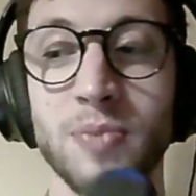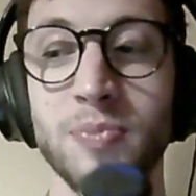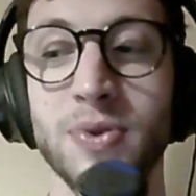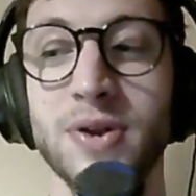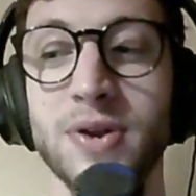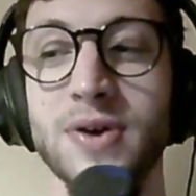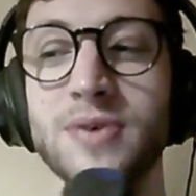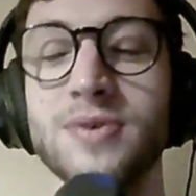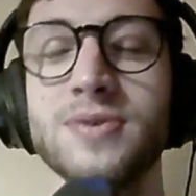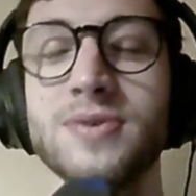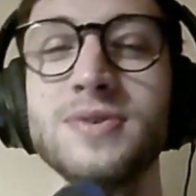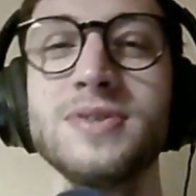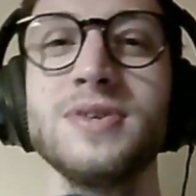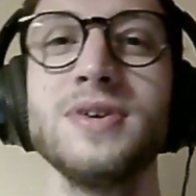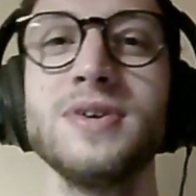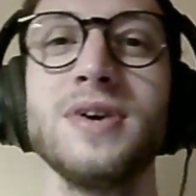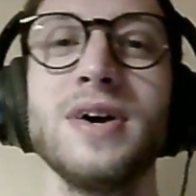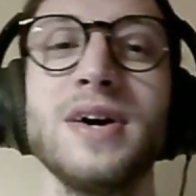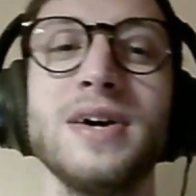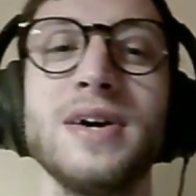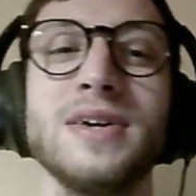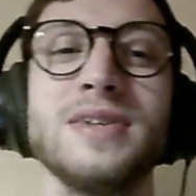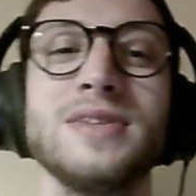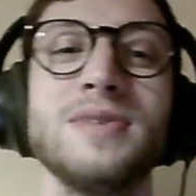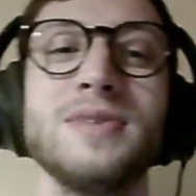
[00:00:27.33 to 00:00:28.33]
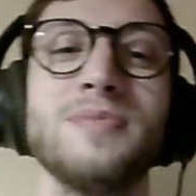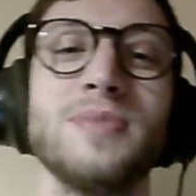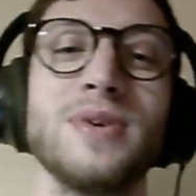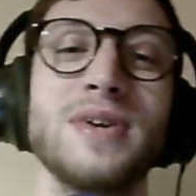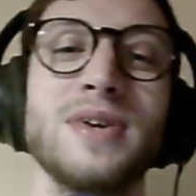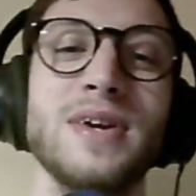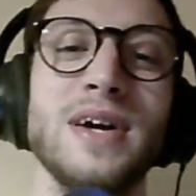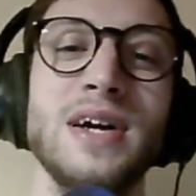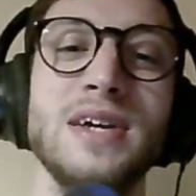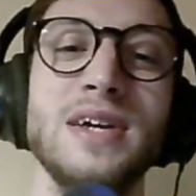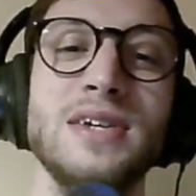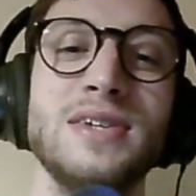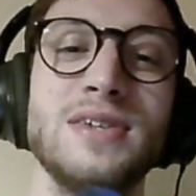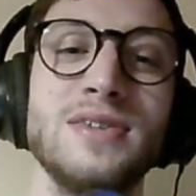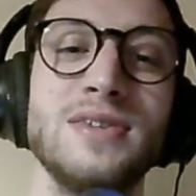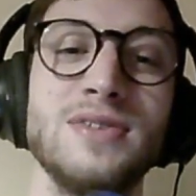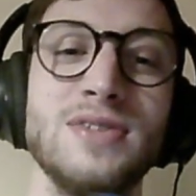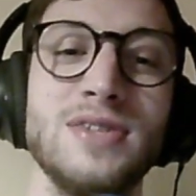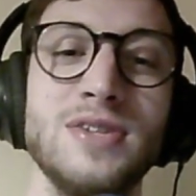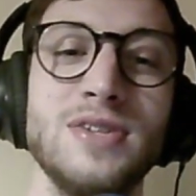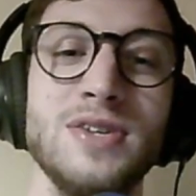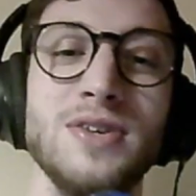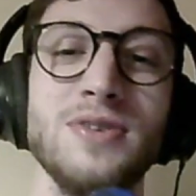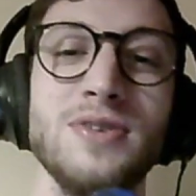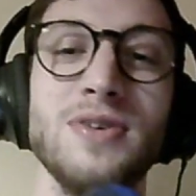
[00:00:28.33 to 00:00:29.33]
it also has implications
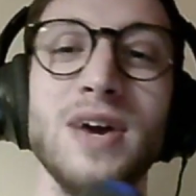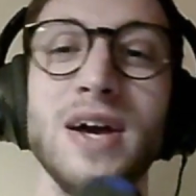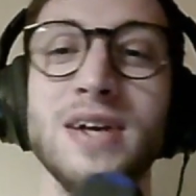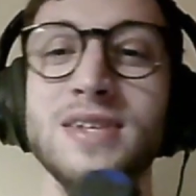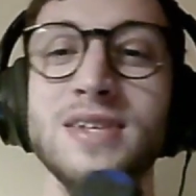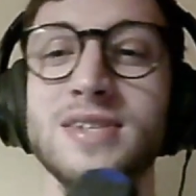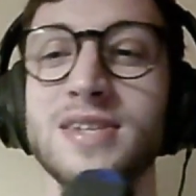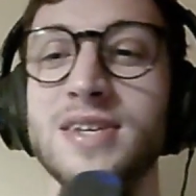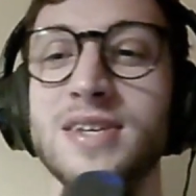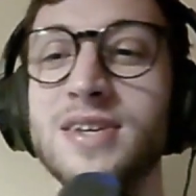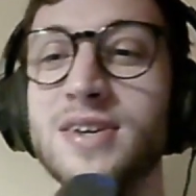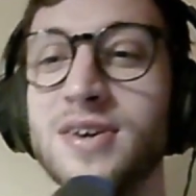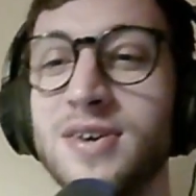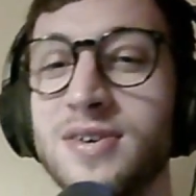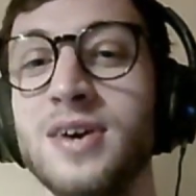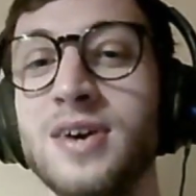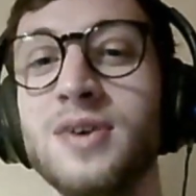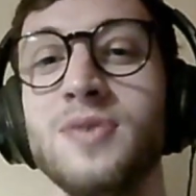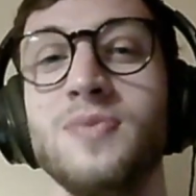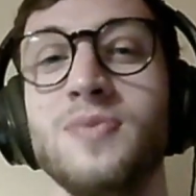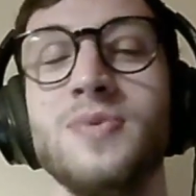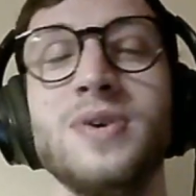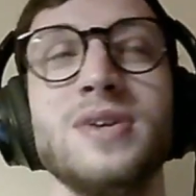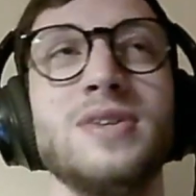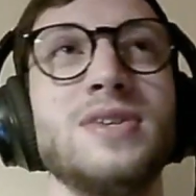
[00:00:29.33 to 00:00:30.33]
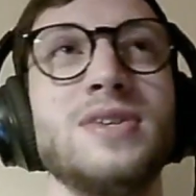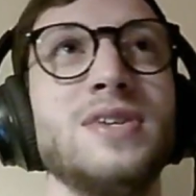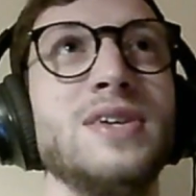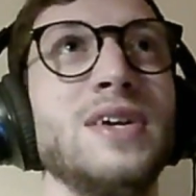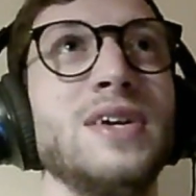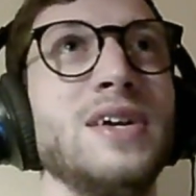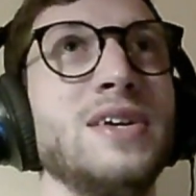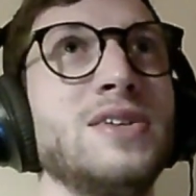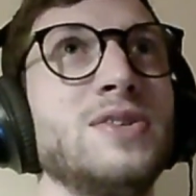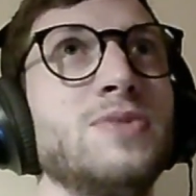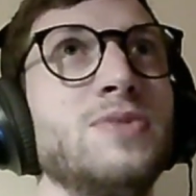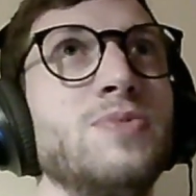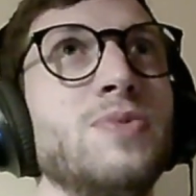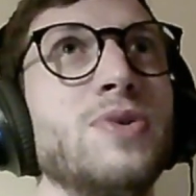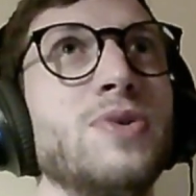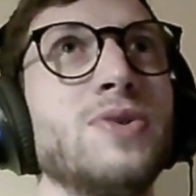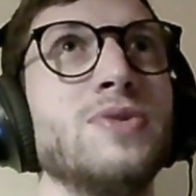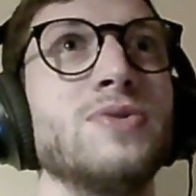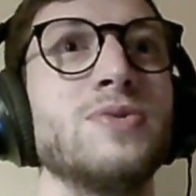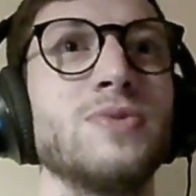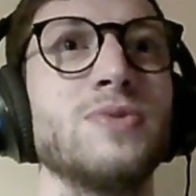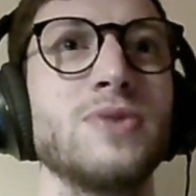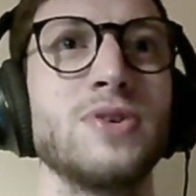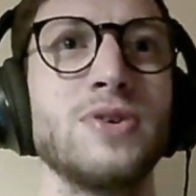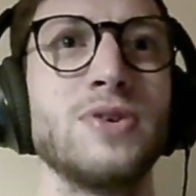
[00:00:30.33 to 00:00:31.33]
to SEO, which is
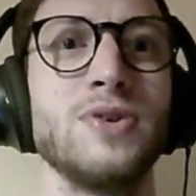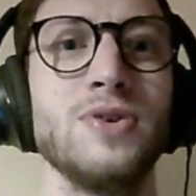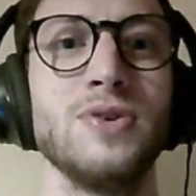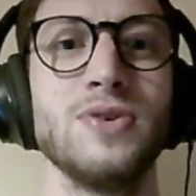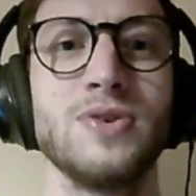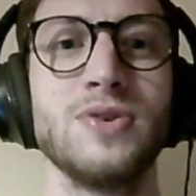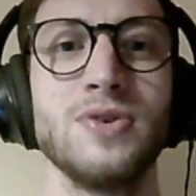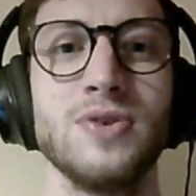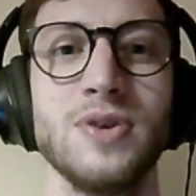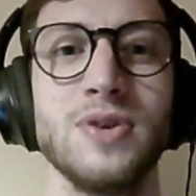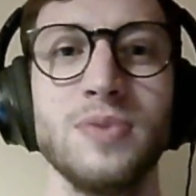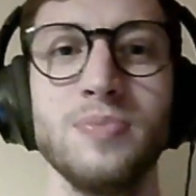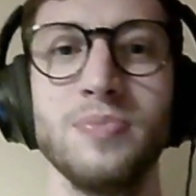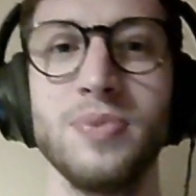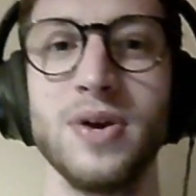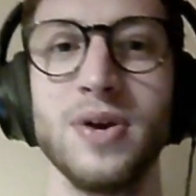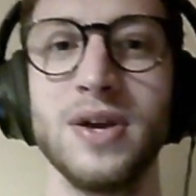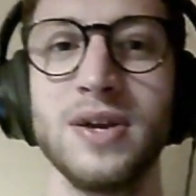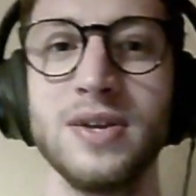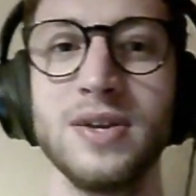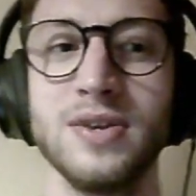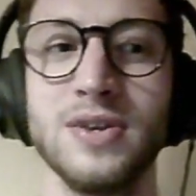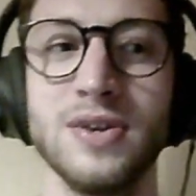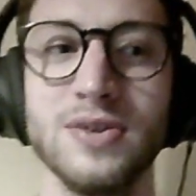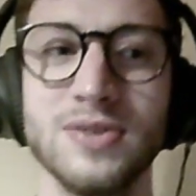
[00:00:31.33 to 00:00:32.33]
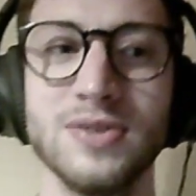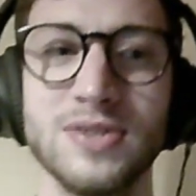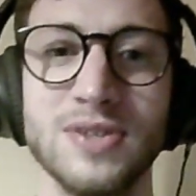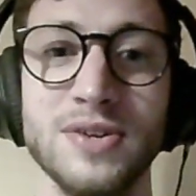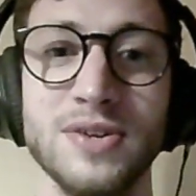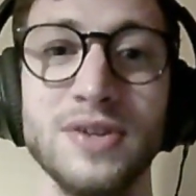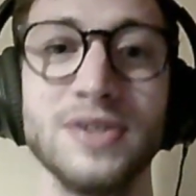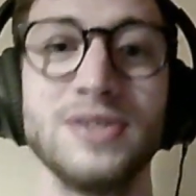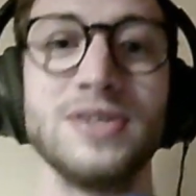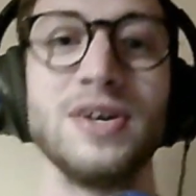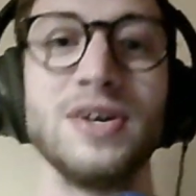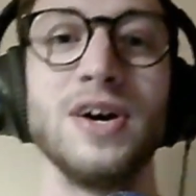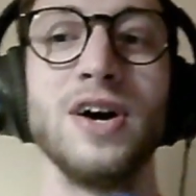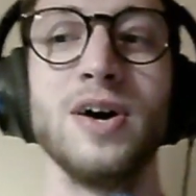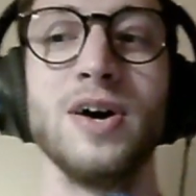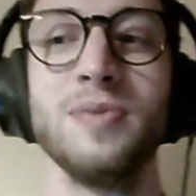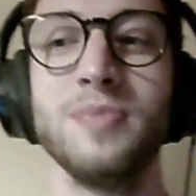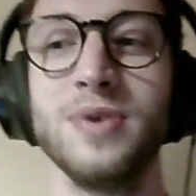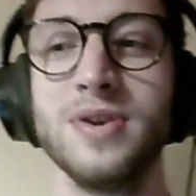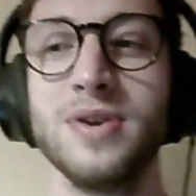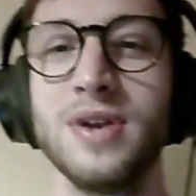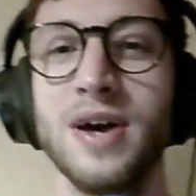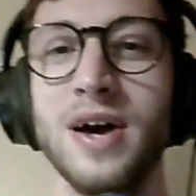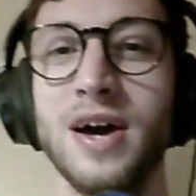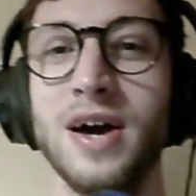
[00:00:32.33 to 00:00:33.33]
what Google and Bing use to
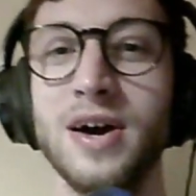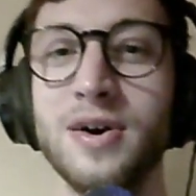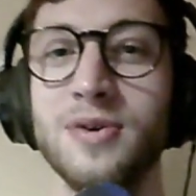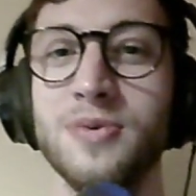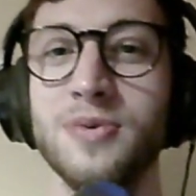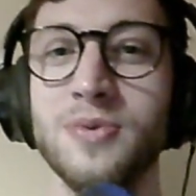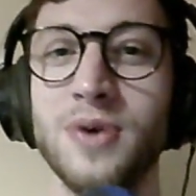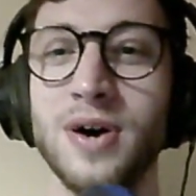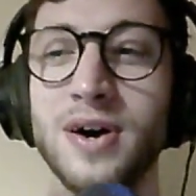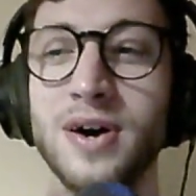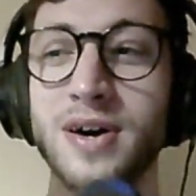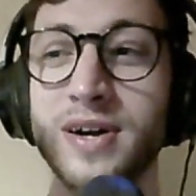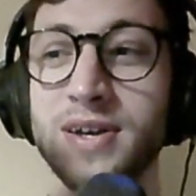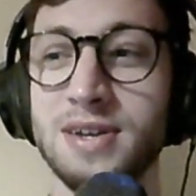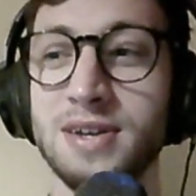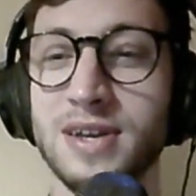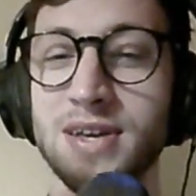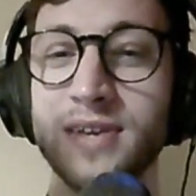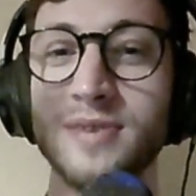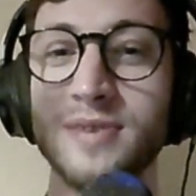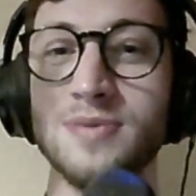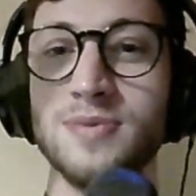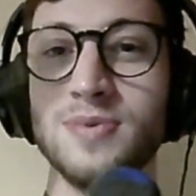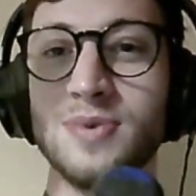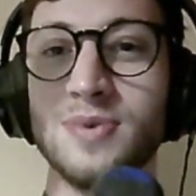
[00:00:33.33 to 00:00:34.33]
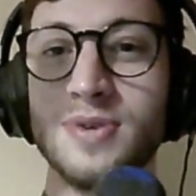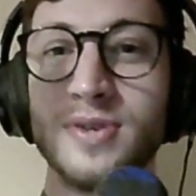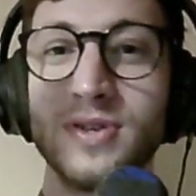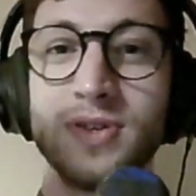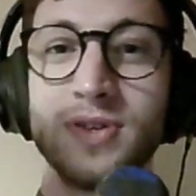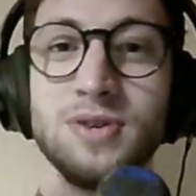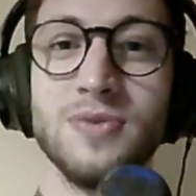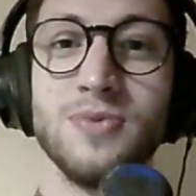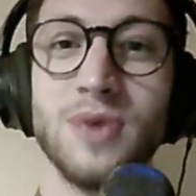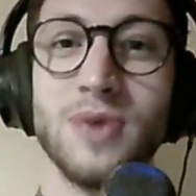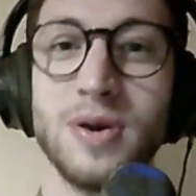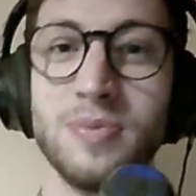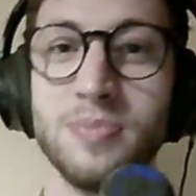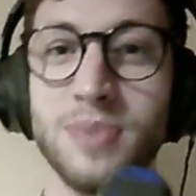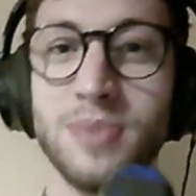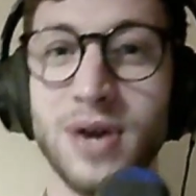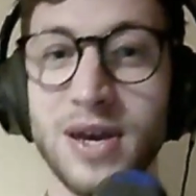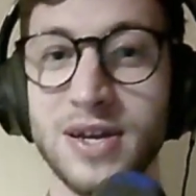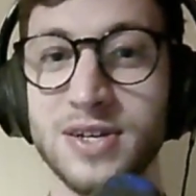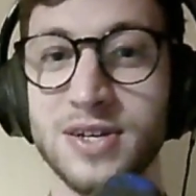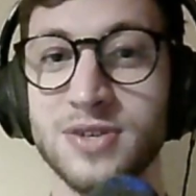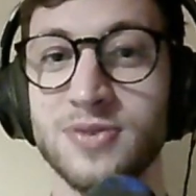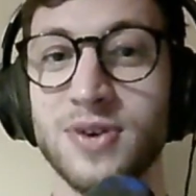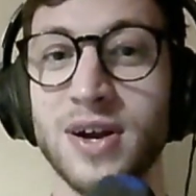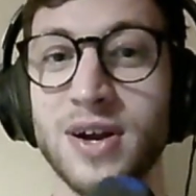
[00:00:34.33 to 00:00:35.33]
determine how highly the web
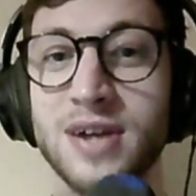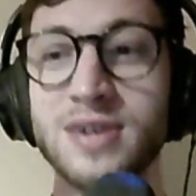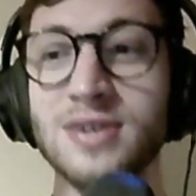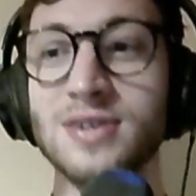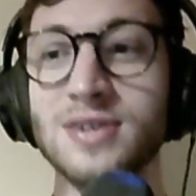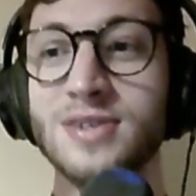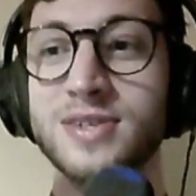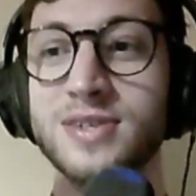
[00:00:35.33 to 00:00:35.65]
page ranks.